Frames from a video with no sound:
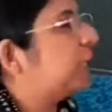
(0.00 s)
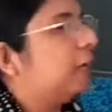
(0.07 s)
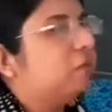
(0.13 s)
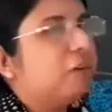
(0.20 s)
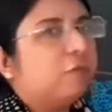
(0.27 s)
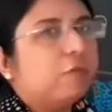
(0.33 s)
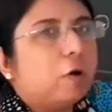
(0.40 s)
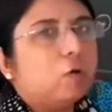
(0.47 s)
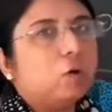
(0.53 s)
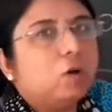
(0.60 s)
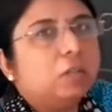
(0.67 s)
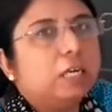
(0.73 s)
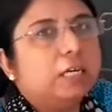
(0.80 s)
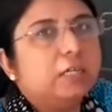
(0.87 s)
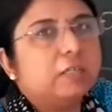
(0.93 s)
that we have found
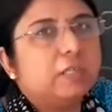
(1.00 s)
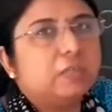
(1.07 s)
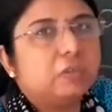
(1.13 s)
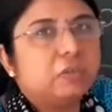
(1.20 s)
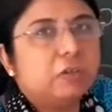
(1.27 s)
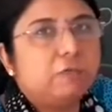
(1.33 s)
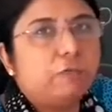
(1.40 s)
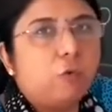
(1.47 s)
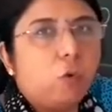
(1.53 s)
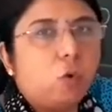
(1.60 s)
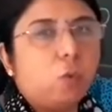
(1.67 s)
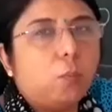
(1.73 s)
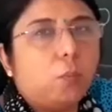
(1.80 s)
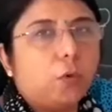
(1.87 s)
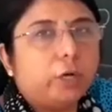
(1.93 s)
out, that is
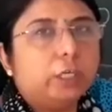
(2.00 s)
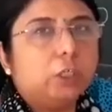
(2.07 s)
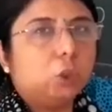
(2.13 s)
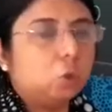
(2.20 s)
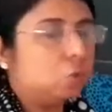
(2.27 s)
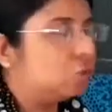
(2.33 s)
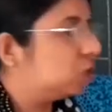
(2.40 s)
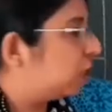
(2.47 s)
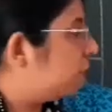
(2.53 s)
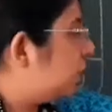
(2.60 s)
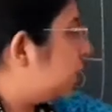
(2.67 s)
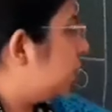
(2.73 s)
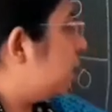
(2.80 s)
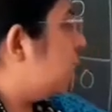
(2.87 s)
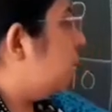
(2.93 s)

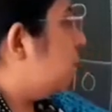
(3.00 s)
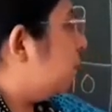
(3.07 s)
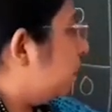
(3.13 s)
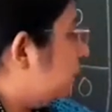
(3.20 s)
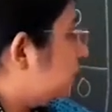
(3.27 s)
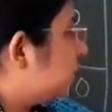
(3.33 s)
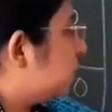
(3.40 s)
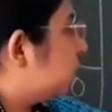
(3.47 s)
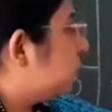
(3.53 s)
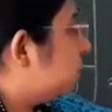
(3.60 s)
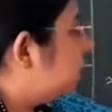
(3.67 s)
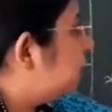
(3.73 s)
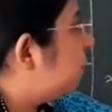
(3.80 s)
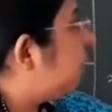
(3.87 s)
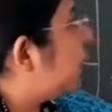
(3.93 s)
64.27, plus
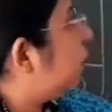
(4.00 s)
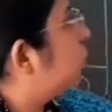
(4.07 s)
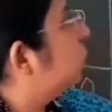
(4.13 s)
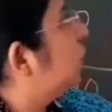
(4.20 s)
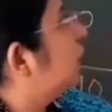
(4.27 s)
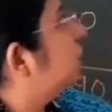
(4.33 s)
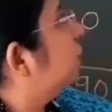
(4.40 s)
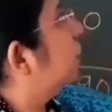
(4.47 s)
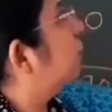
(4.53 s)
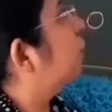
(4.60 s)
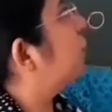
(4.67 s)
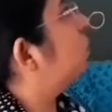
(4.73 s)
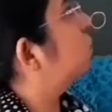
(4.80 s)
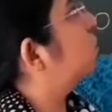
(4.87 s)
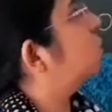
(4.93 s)
b value that we have
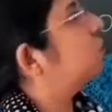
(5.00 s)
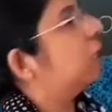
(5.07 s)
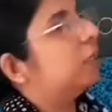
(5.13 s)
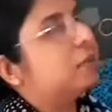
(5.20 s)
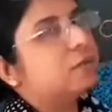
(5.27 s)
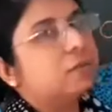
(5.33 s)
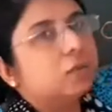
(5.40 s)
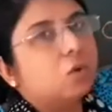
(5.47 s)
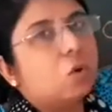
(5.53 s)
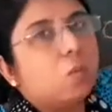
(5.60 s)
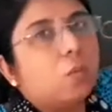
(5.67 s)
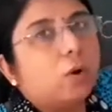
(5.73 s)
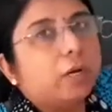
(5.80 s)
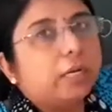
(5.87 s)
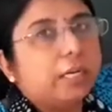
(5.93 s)
found out, that is
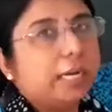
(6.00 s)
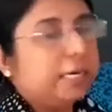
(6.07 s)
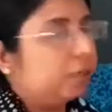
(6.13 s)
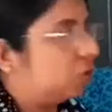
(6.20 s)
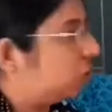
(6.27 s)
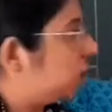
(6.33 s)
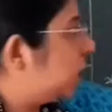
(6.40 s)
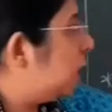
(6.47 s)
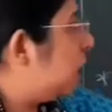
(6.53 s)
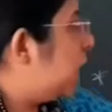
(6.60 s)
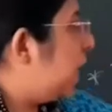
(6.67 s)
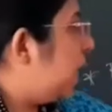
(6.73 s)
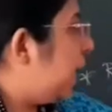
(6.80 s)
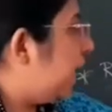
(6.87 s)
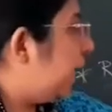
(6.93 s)
0.83,
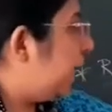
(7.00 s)
and